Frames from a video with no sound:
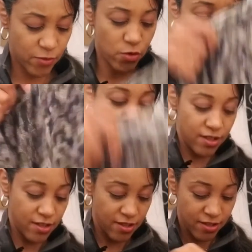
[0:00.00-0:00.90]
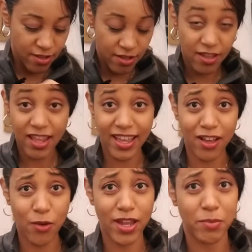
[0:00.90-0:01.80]
Ooh, I got
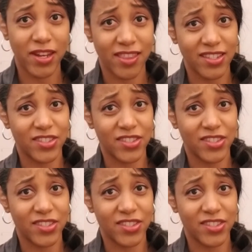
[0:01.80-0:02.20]
quite a bit of this